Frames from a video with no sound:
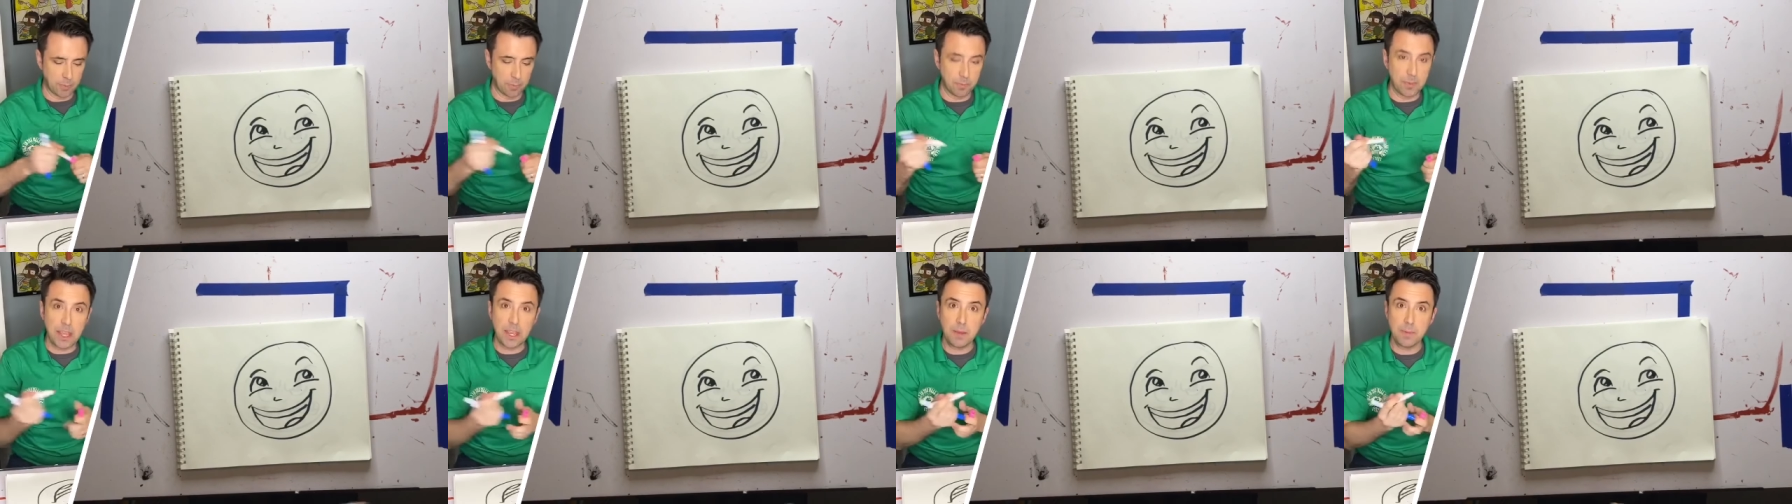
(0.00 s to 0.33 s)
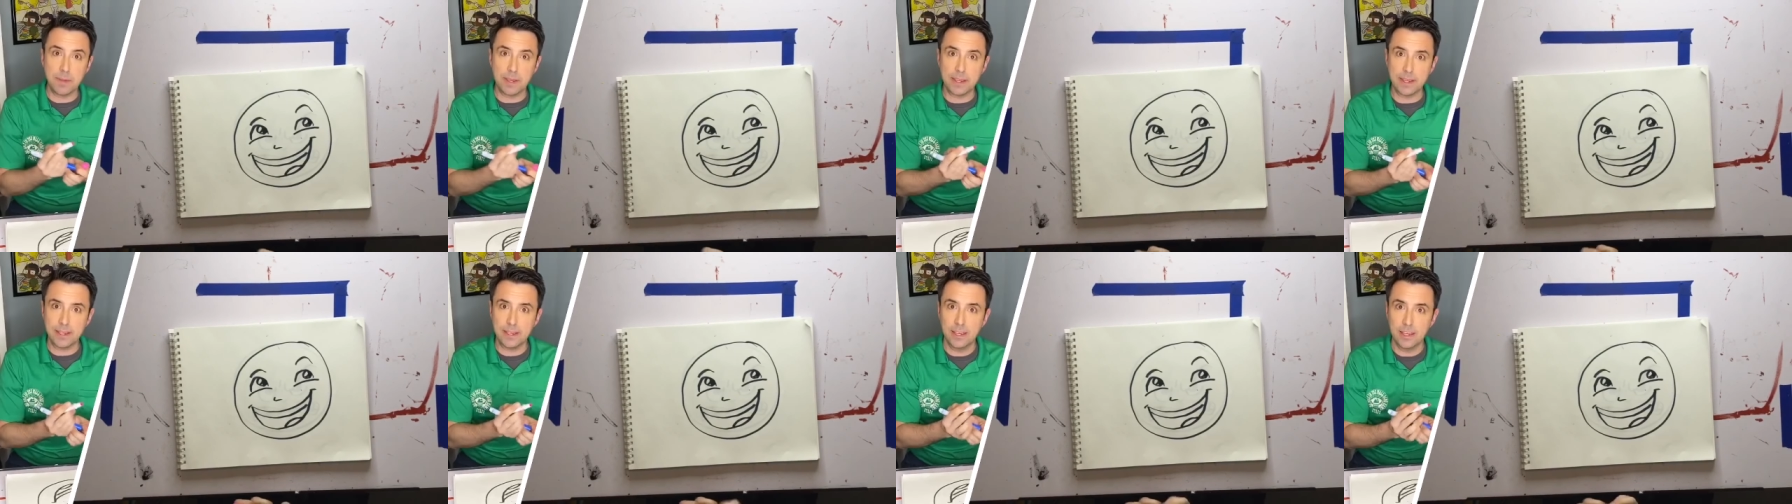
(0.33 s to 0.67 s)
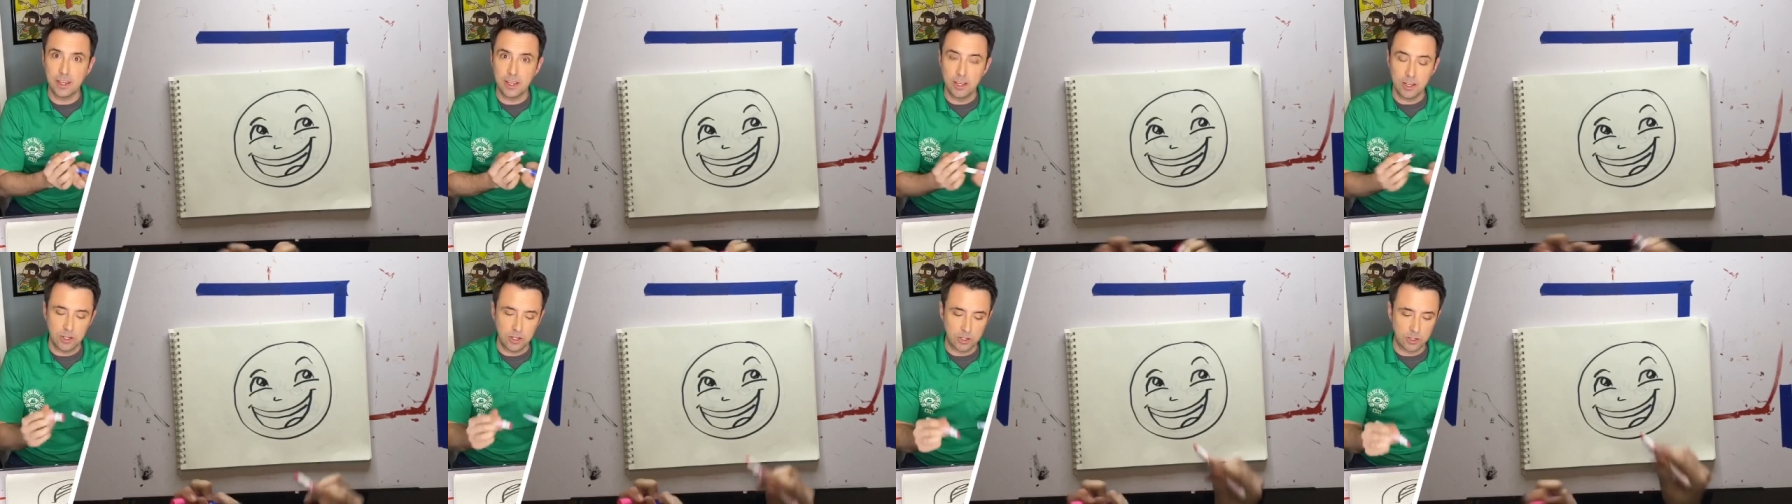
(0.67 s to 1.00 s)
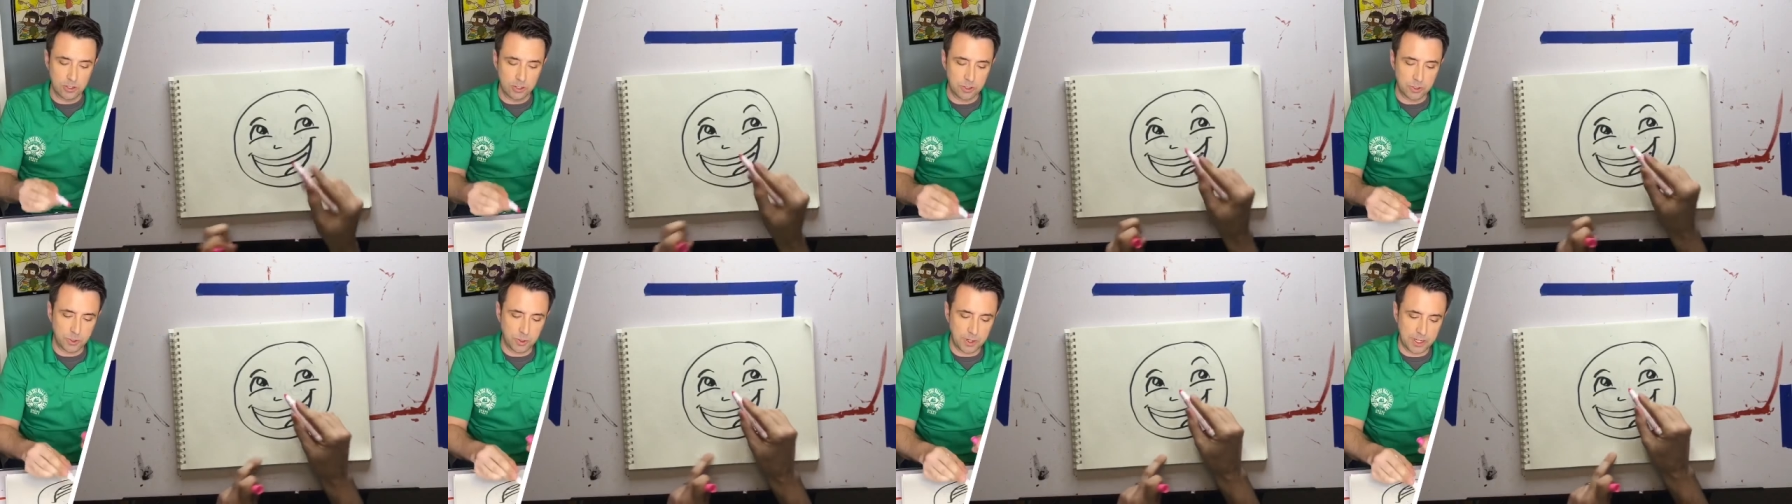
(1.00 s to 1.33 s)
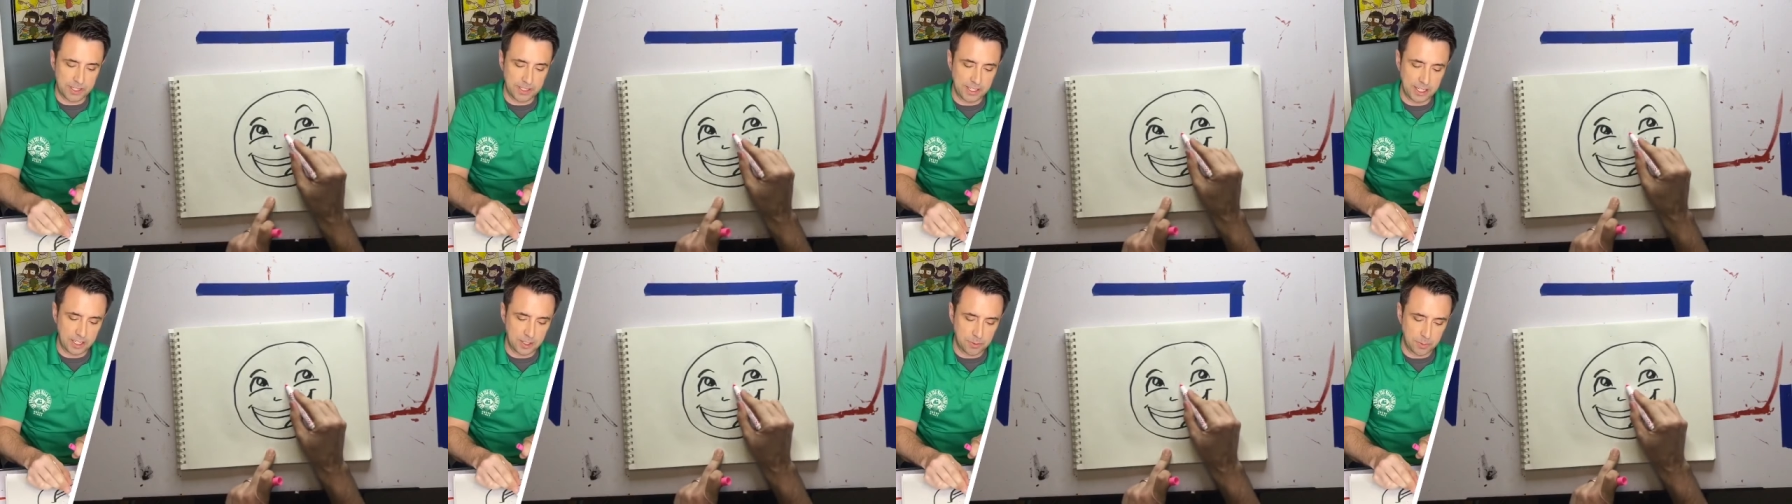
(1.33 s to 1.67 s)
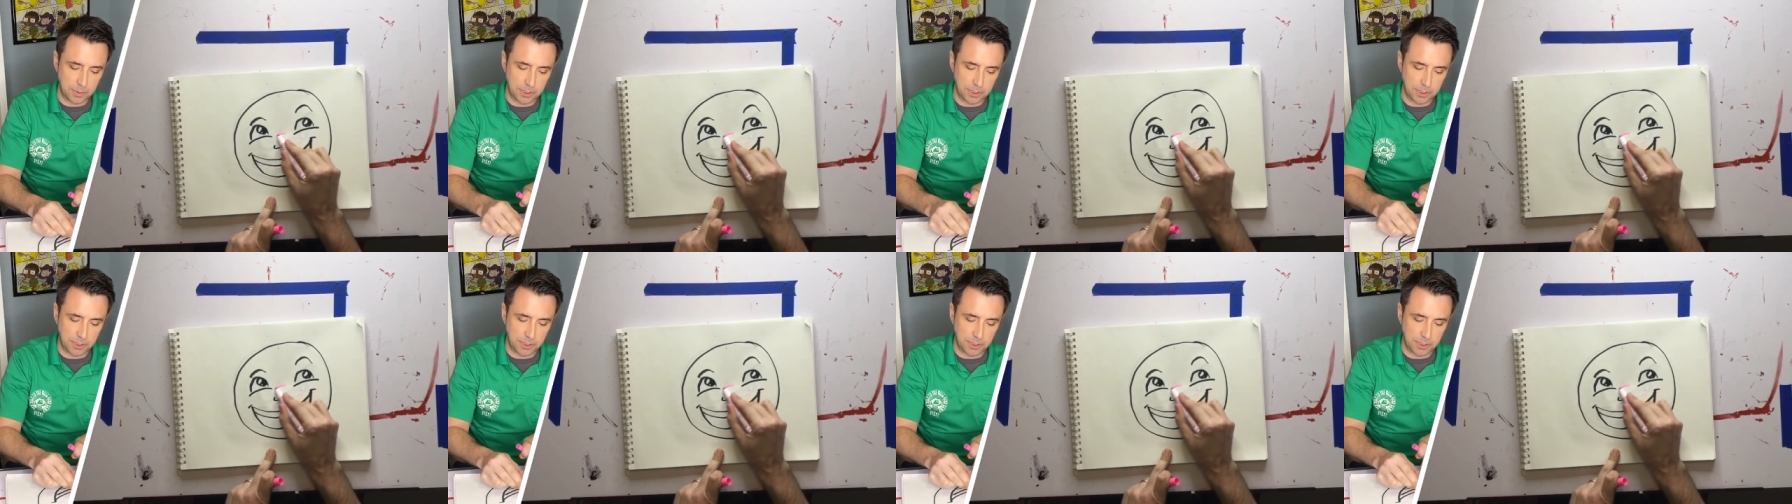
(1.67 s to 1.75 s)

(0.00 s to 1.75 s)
Maybe your story takes